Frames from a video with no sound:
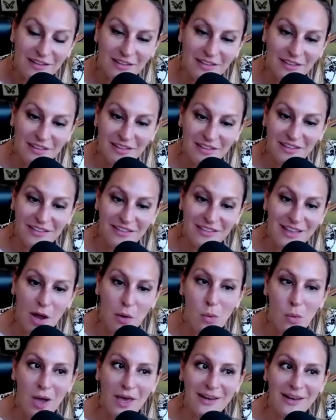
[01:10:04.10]
Now,
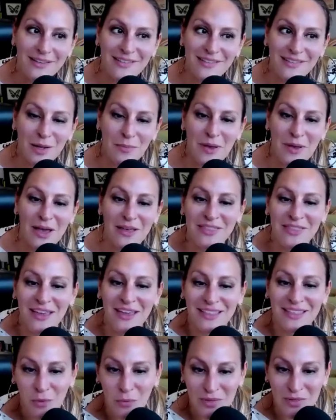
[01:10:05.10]
what is it about
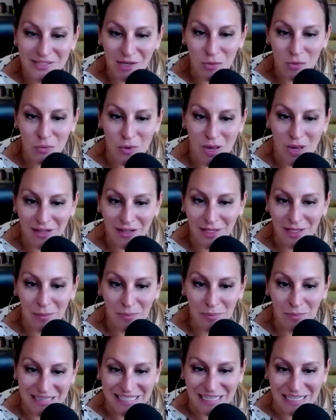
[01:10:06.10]
that we so readily
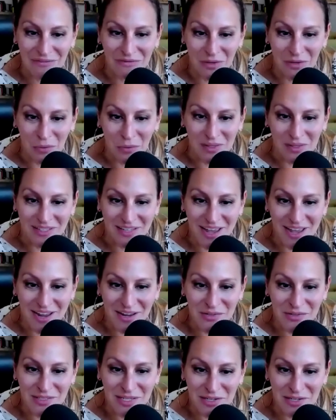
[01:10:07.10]
believe it when the
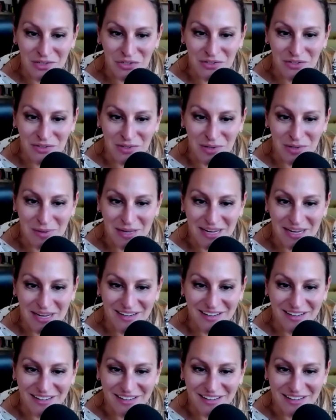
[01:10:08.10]
accusations are made?